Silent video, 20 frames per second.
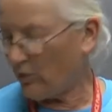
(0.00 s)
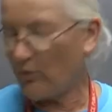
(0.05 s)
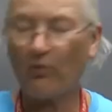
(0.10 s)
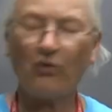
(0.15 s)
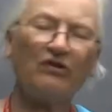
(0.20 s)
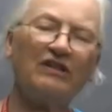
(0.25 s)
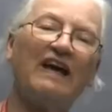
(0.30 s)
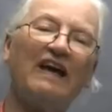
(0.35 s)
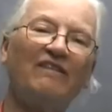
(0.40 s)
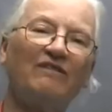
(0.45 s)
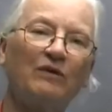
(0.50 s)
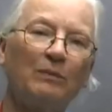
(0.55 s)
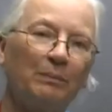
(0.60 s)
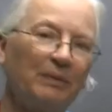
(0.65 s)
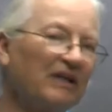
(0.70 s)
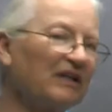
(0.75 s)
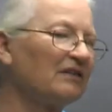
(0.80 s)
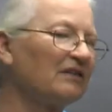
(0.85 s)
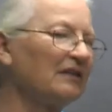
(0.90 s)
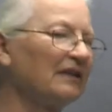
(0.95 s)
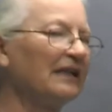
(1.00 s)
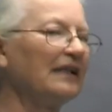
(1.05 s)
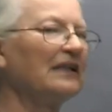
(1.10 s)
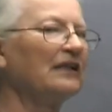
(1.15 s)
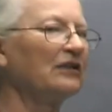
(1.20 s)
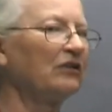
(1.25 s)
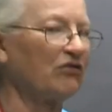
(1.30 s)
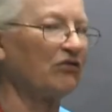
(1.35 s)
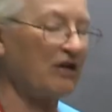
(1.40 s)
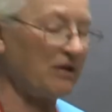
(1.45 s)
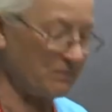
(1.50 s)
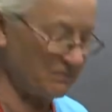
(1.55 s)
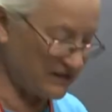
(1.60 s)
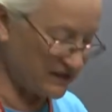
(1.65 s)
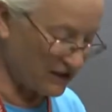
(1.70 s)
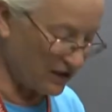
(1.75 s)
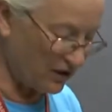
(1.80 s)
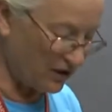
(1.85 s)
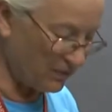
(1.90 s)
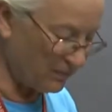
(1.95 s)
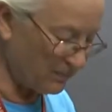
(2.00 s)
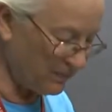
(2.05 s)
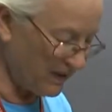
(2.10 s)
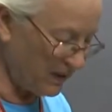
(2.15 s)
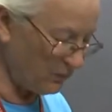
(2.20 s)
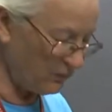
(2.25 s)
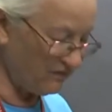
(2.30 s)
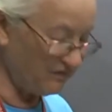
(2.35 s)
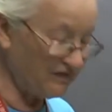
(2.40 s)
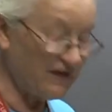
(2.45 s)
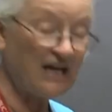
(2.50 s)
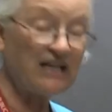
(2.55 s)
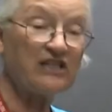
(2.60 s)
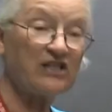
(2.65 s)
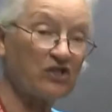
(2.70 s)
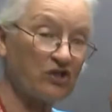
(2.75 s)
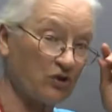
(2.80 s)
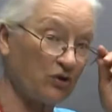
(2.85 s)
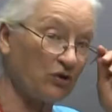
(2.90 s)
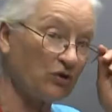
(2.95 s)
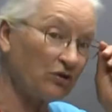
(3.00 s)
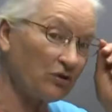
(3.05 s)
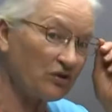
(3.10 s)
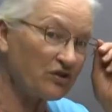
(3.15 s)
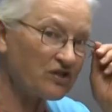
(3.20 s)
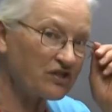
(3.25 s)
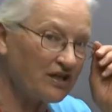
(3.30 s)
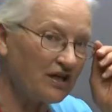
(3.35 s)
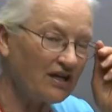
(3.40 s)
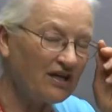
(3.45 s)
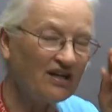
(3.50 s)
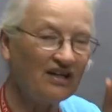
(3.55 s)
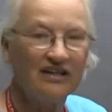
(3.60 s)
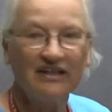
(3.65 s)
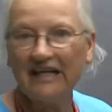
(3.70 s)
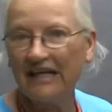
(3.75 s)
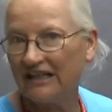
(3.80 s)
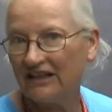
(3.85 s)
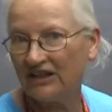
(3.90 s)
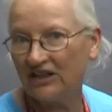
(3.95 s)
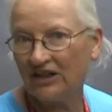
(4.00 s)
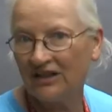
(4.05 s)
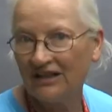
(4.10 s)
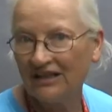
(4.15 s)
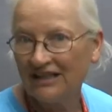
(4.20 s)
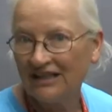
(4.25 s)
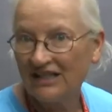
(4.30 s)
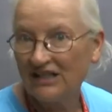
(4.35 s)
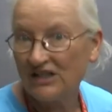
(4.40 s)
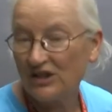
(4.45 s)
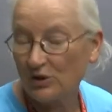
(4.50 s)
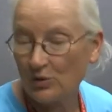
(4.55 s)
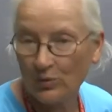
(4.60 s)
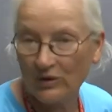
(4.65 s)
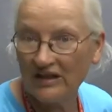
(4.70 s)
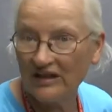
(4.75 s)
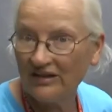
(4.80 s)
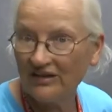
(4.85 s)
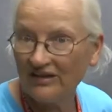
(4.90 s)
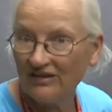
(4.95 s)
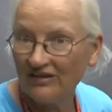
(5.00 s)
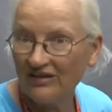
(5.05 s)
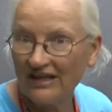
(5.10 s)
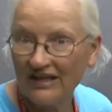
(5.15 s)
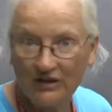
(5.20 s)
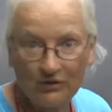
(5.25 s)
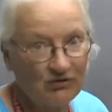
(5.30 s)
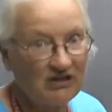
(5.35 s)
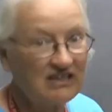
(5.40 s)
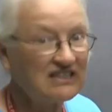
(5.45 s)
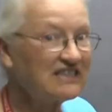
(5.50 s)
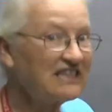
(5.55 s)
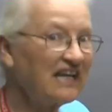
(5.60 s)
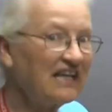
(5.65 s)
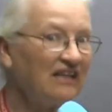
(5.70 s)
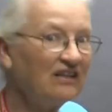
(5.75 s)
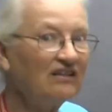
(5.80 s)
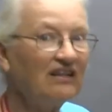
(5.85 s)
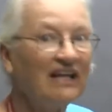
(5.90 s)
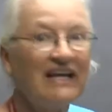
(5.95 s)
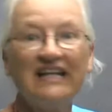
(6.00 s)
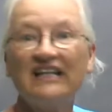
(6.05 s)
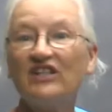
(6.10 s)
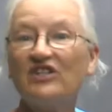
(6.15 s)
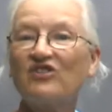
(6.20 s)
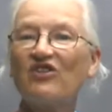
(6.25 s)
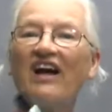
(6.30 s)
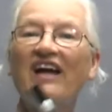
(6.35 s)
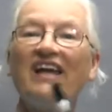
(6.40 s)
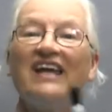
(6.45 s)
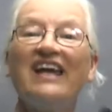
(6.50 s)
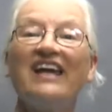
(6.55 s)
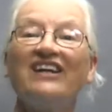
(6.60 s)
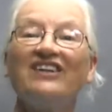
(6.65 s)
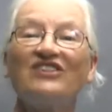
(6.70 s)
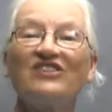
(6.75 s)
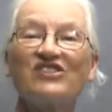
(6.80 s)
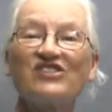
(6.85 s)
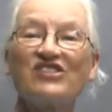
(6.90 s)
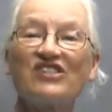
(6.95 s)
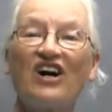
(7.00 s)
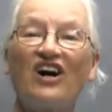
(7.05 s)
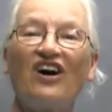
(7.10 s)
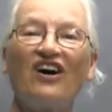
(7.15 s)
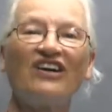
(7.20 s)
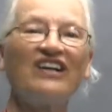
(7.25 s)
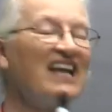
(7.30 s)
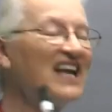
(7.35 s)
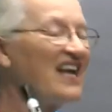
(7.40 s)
won't have a parallelogram song, but we've got a circle song and a square and a rectangle and a triangle song.